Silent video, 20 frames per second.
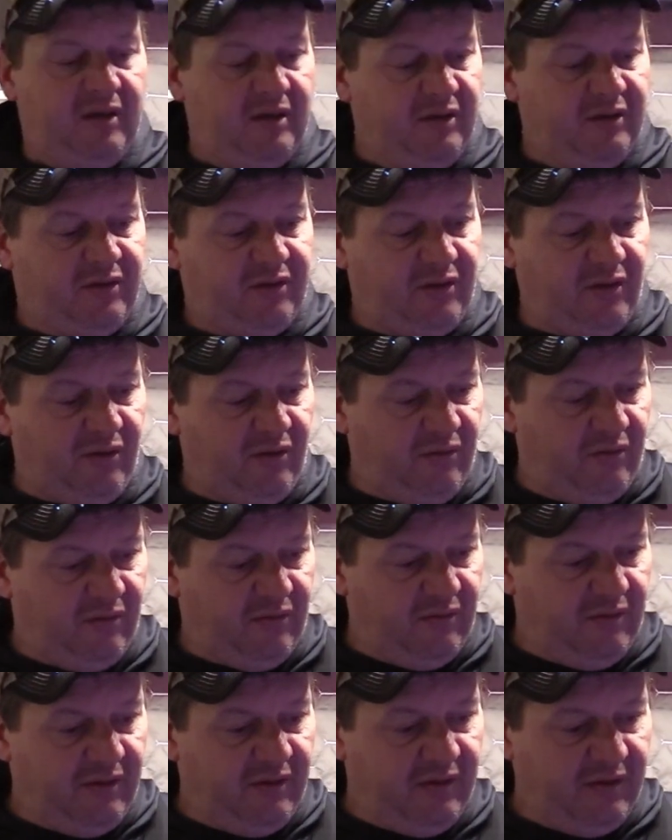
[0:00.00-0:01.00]

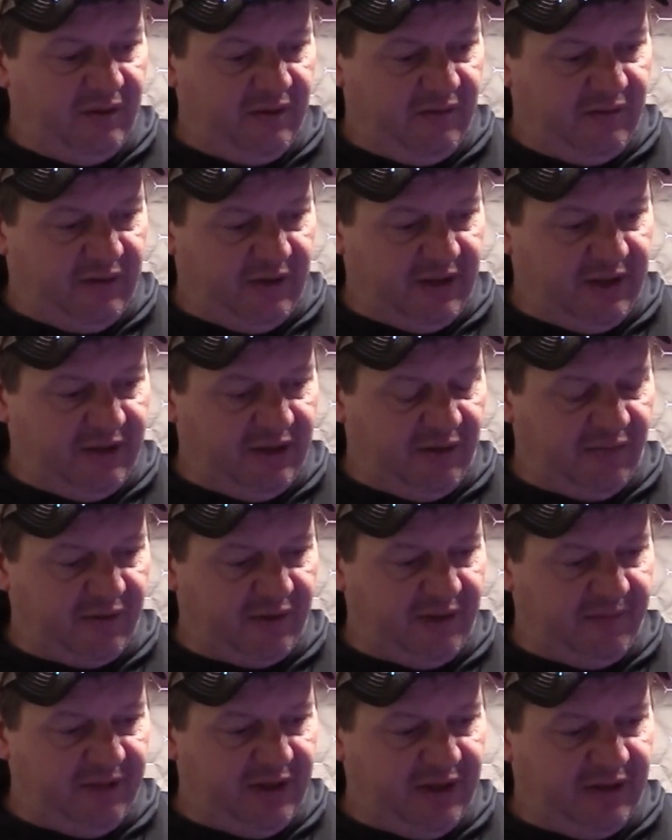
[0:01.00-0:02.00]
So, I got another one
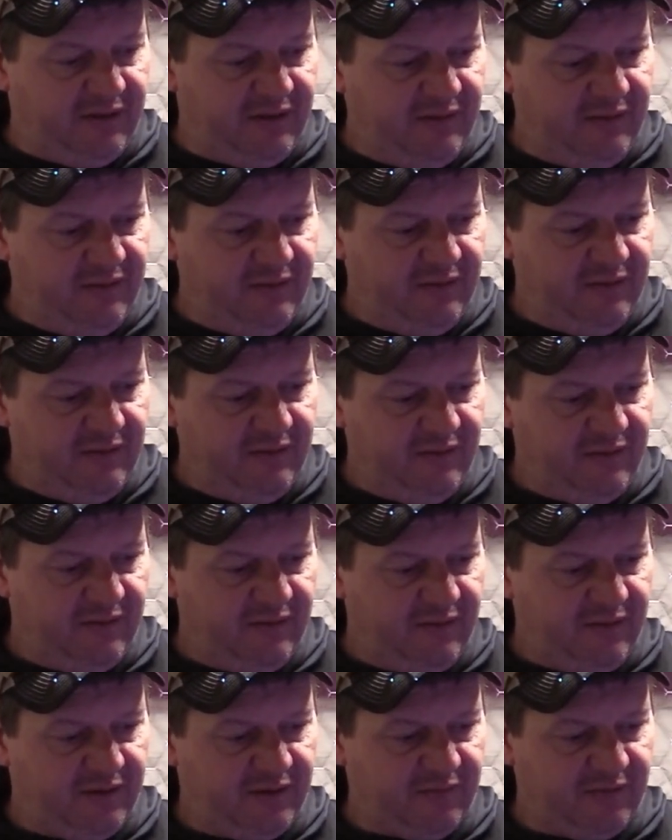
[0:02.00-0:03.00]
coming in.
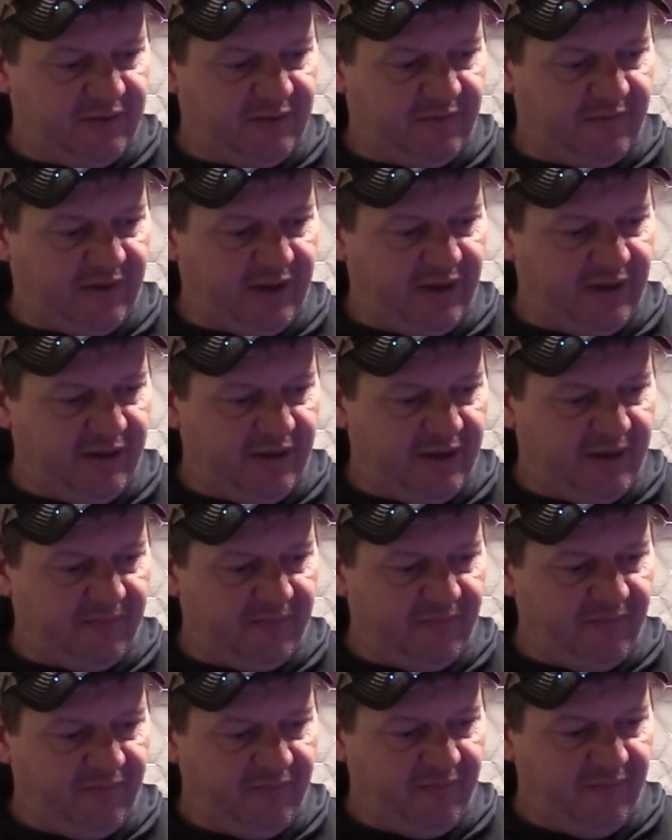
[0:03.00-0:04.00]
This one's firing up.
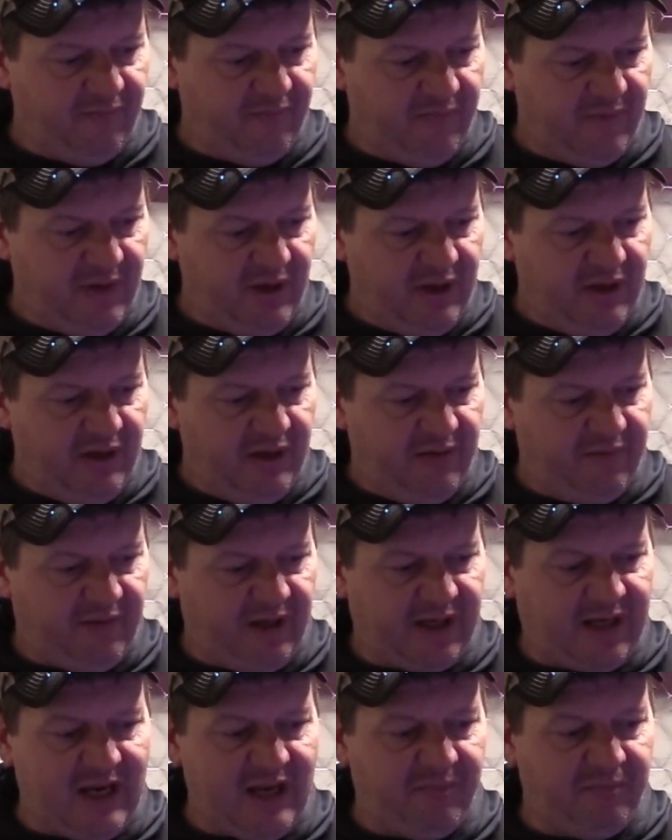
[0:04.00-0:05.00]
If I
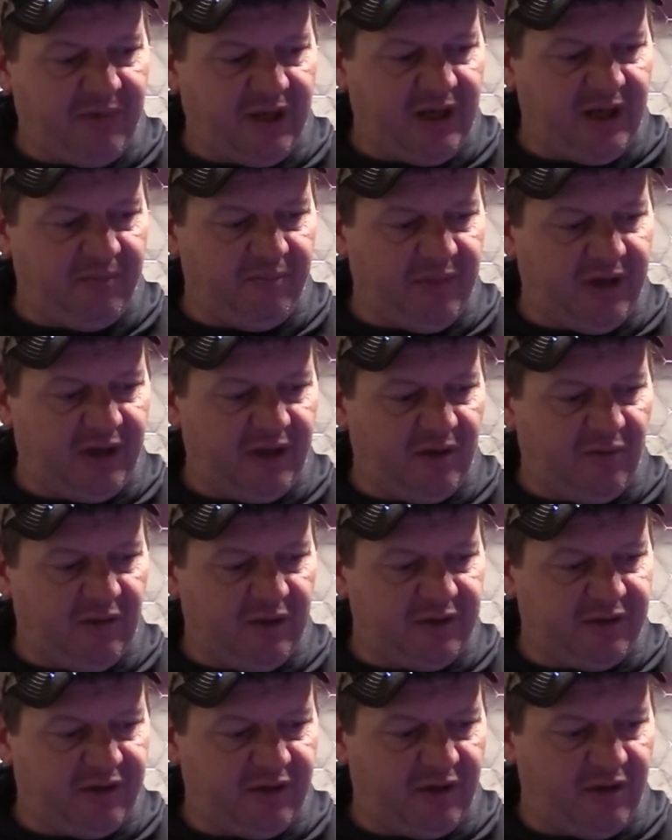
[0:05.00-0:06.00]
can't get bigger
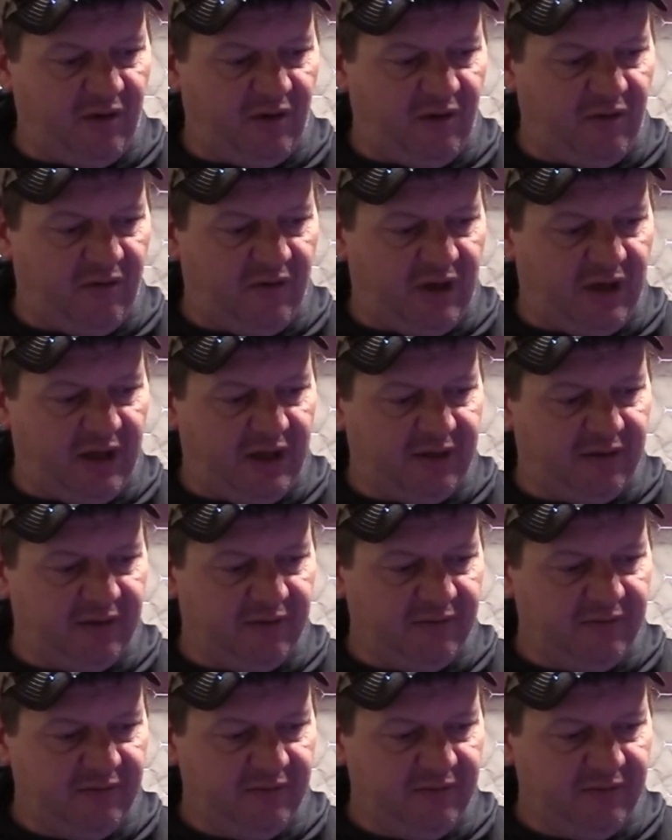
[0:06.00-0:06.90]
ones to go on,